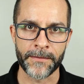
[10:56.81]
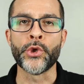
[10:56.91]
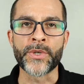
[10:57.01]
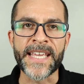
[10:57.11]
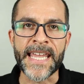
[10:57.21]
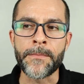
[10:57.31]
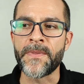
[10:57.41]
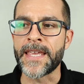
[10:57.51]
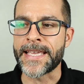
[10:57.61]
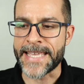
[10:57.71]
To
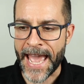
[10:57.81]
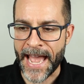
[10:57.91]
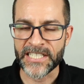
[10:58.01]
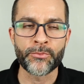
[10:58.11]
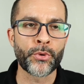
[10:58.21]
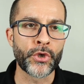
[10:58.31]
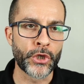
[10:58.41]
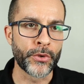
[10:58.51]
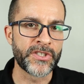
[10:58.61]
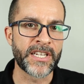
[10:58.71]
keep the
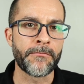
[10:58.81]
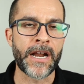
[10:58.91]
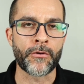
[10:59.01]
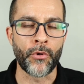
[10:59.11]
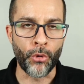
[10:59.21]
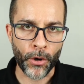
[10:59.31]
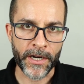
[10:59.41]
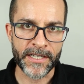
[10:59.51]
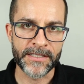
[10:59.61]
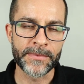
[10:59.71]
gas-producing
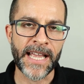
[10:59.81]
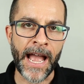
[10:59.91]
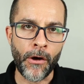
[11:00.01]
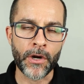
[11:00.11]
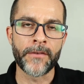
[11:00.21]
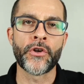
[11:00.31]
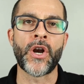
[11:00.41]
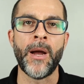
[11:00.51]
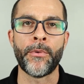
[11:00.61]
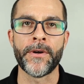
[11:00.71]
microorganisms out of
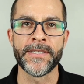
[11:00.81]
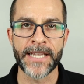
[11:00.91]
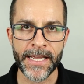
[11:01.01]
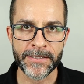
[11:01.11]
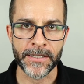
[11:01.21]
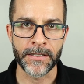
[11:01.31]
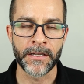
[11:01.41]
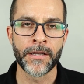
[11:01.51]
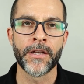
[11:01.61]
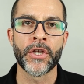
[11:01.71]
your upper intestine,